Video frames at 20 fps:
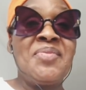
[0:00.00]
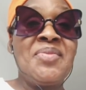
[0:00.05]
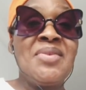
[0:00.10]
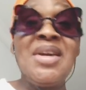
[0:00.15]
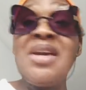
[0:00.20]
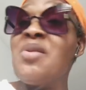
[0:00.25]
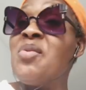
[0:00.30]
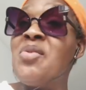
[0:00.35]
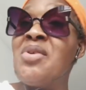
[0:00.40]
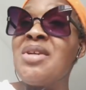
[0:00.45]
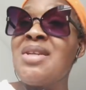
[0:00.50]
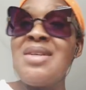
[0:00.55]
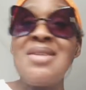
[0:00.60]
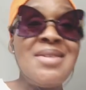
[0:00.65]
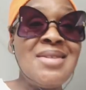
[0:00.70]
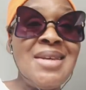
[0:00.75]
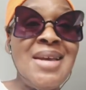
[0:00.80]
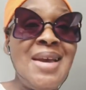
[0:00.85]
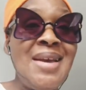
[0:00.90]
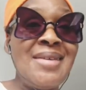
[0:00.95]
and what he
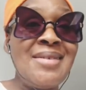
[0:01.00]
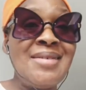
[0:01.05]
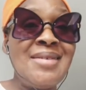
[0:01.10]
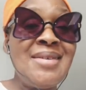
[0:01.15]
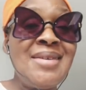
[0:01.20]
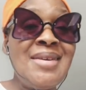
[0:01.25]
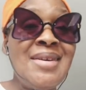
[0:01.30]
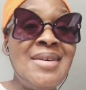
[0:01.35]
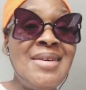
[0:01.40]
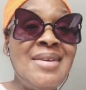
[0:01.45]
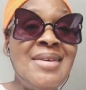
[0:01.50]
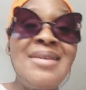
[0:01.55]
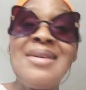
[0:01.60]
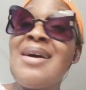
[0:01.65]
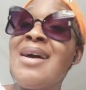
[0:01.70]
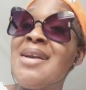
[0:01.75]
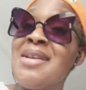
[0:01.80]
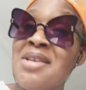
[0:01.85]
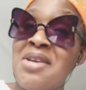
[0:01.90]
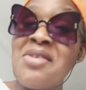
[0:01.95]
said,
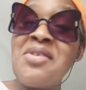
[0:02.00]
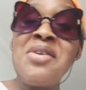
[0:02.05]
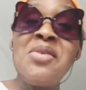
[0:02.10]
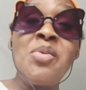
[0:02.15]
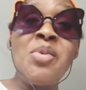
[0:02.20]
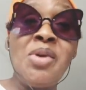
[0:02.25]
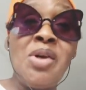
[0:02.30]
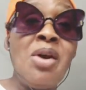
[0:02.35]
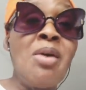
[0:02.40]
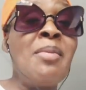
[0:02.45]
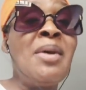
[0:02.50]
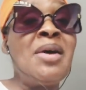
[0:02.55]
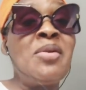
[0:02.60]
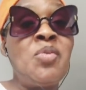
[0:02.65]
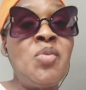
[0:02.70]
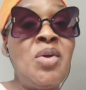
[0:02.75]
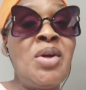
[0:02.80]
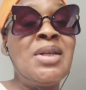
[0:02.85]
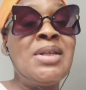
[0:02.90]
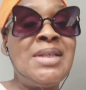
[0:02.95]
I knew it would come
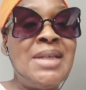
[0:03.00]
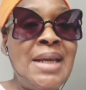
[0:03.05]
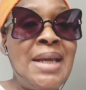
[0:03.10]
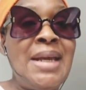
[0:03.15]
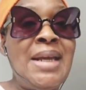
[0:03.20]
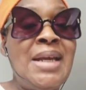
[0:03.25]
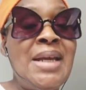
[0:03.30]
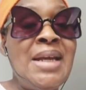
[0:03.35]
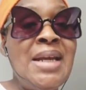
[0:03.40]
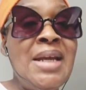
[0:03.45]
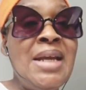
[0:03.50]
out one day.